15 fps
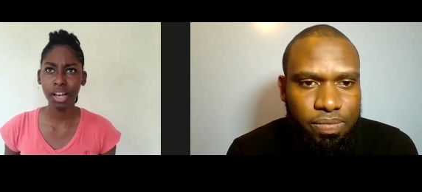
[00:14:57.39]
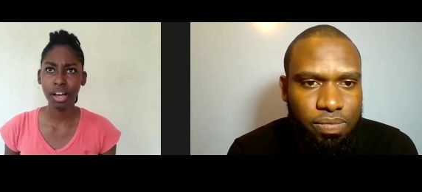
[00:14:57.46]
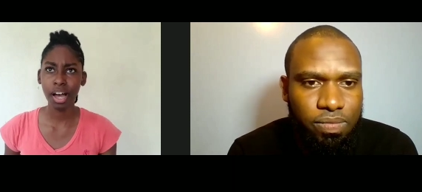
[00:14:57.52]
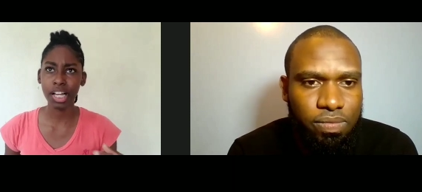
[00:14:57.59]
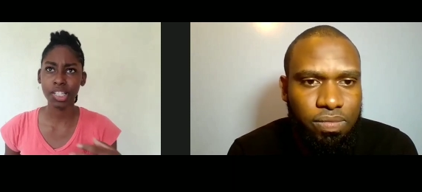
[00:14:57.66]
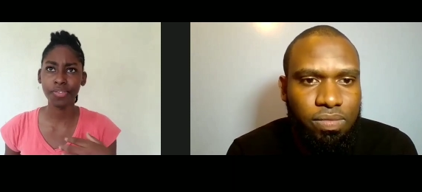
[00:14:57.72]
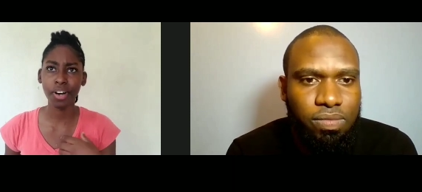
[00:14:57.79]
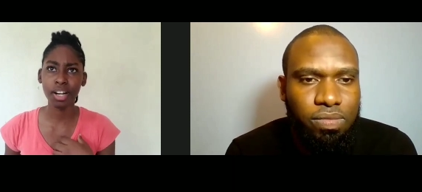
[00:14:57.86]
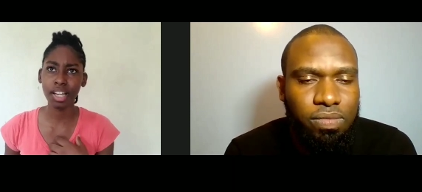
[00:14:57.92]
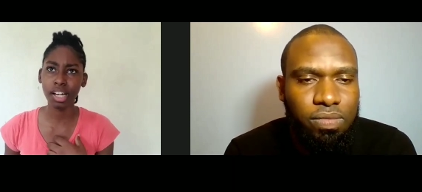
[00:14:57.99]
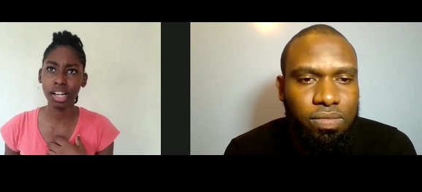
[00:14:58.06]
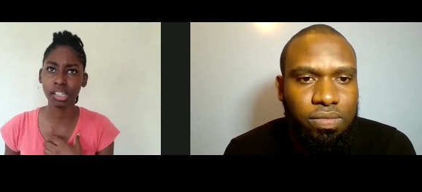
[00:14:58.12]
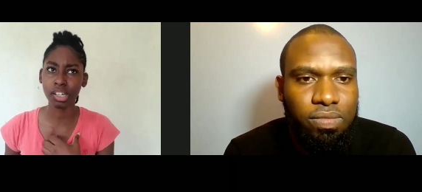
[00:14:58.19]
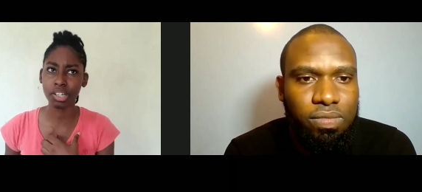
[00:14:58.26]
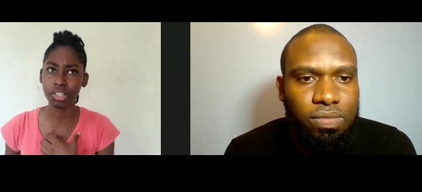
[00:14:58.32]
Speaker 1: as far as I
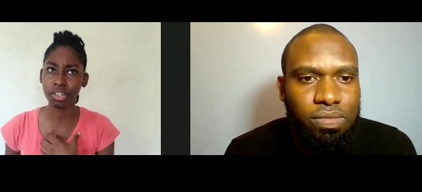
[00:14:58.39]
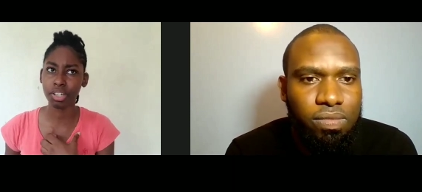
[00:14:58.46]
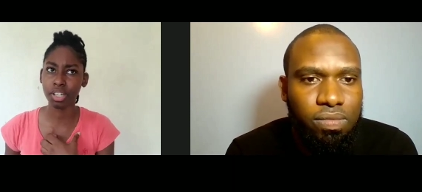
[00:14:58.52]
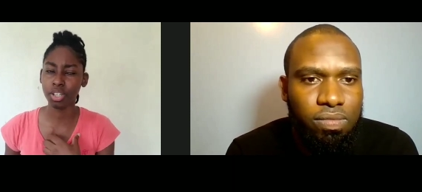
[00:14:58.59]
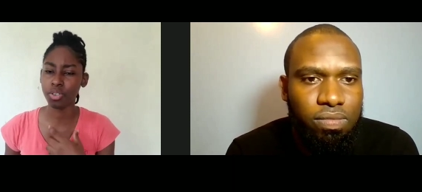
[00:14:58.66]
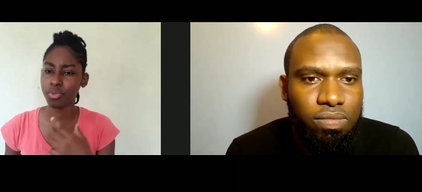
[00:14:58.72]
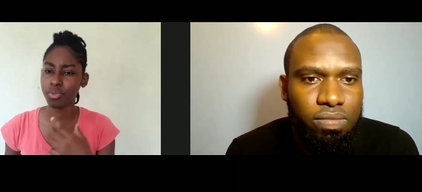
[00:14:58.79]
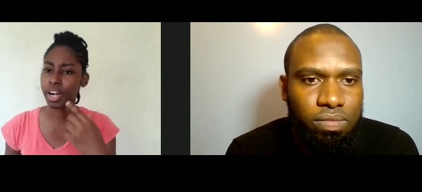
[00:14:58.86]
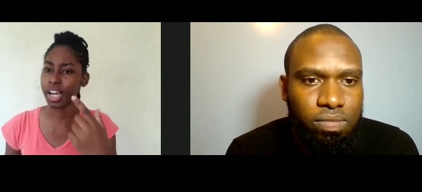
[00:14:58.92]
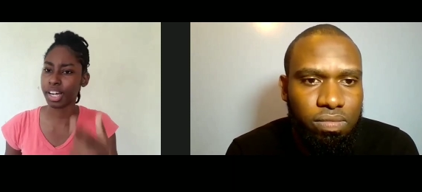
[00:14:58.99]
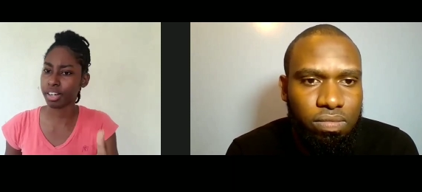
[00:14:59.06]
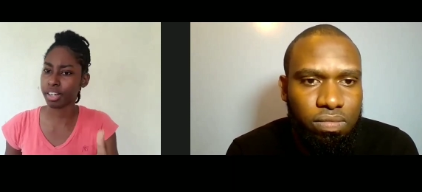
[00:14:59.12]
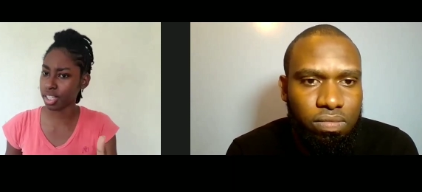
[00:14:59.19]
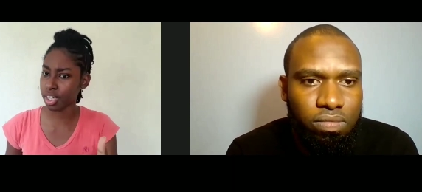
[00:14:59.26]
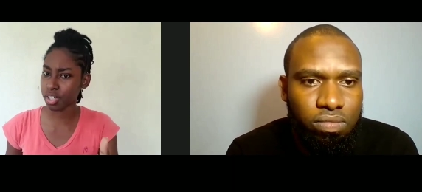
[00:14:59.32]
understood it, you were in a
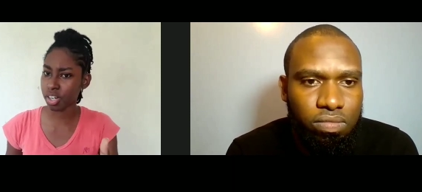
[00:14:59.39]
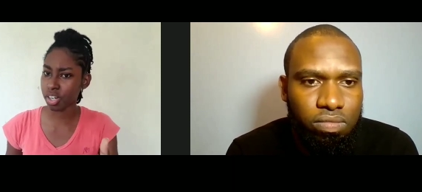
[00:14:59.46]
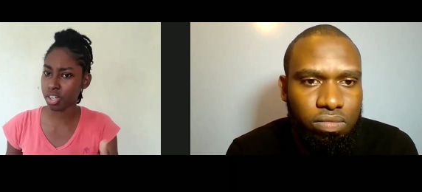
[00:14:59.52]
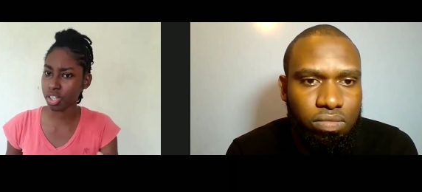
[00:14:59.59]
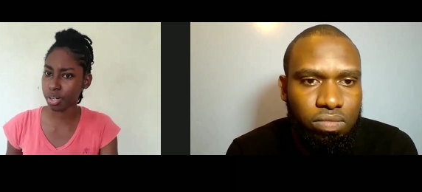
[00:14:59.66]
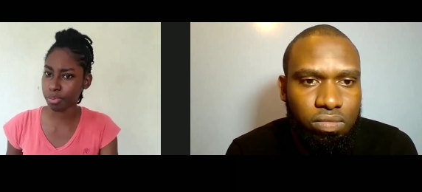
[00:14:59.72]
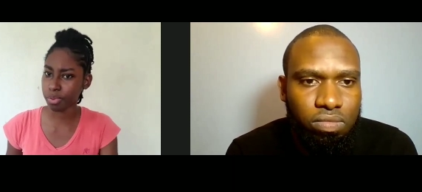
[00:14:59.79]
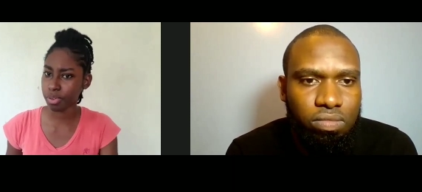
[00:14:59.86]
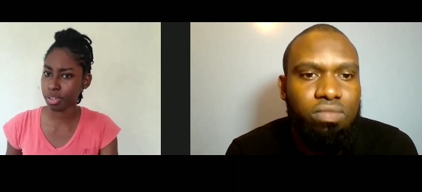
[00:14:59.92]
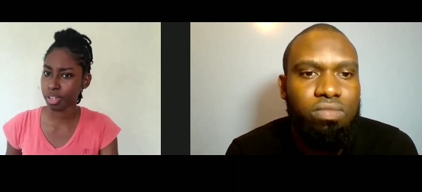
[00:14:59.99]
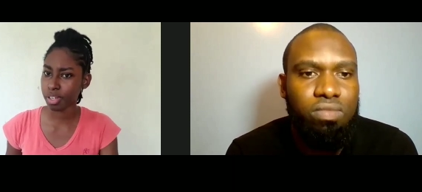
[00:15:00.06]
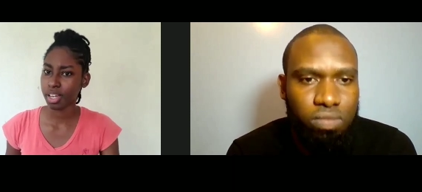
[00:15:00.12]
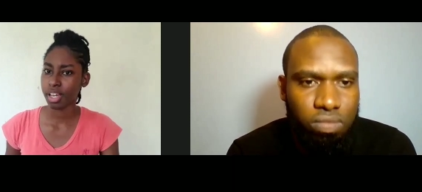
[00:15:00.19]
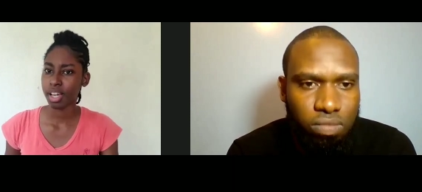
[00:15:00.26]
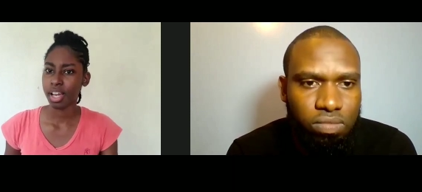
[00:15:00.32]
relationship
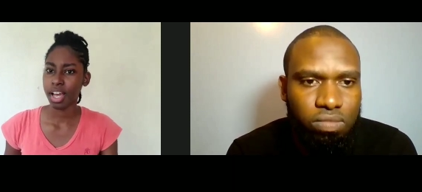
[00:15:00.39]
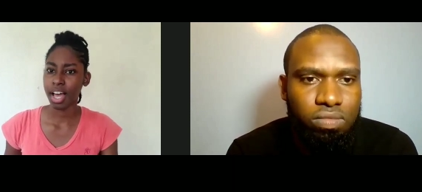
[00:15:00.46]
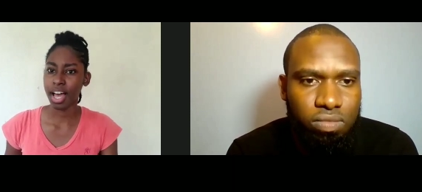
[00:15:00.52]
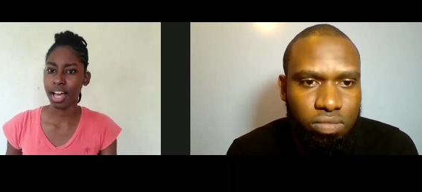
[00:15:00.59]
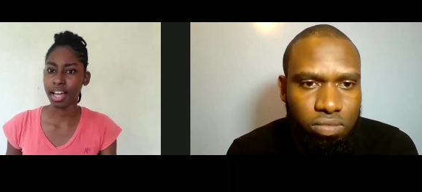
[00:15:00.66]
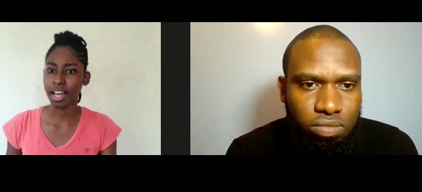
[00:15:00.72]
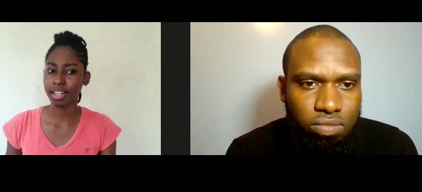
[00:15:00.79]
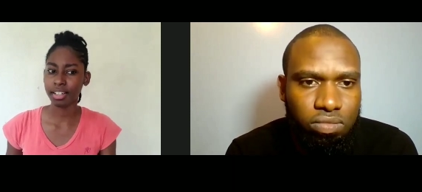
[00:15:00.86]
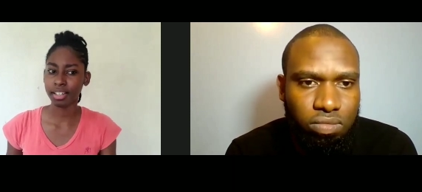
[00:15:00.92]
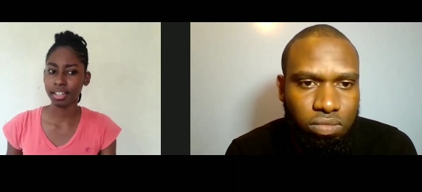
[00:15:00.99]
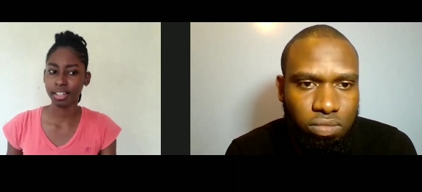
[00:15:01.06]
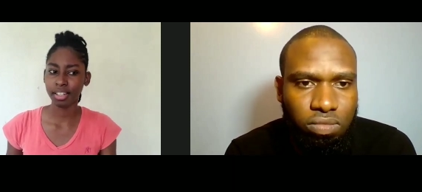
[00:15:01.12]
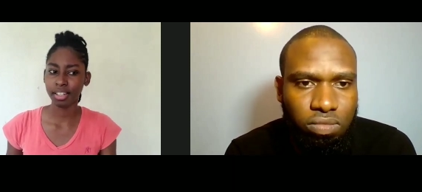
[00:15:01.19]
and